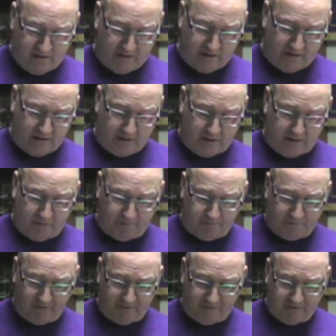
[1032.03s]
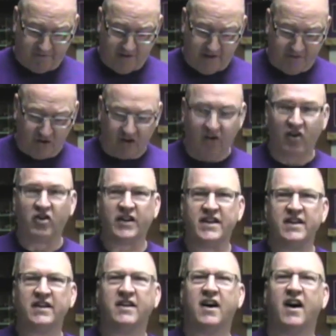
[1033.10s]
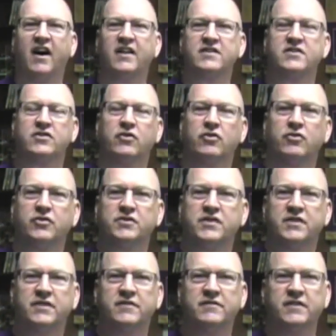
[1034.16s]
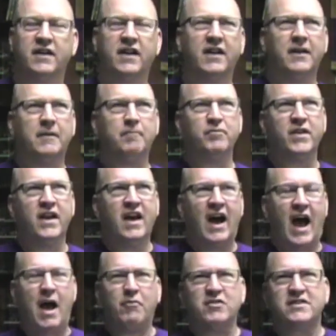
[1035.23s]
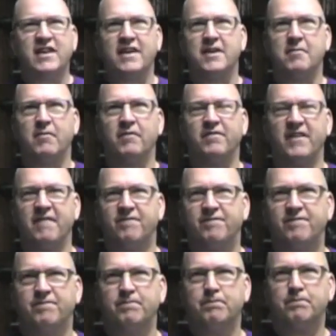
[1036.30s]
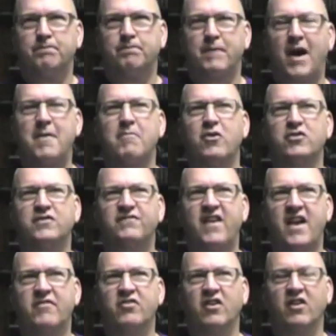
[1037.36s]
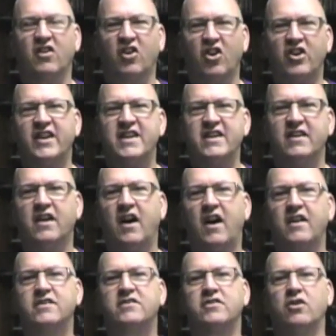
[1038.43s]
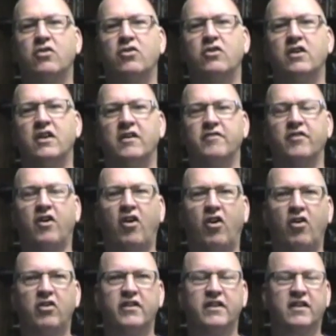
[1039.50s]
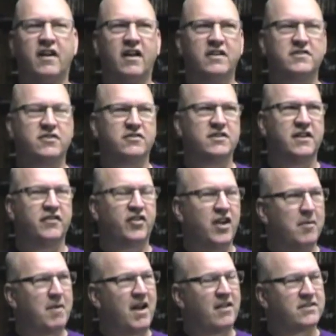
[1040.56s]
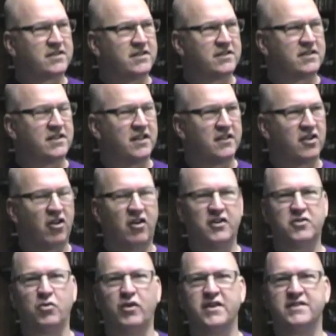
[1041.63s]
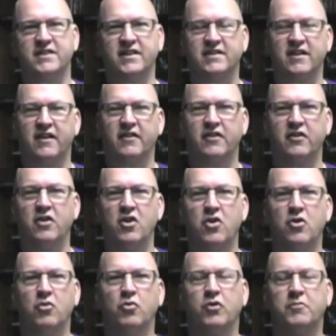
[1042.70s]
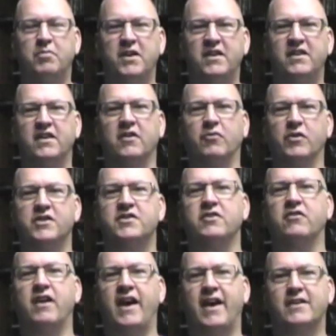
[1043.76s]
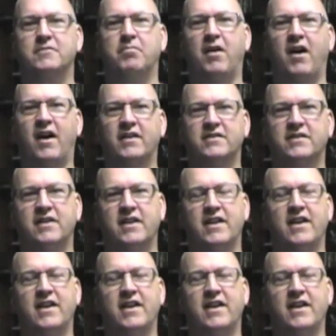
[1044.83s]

Um, favorite looking consoles. Um, I would say the, the my most favorite looking console of all the consoles that have come out since the Atari 2600 would be the original Xbox.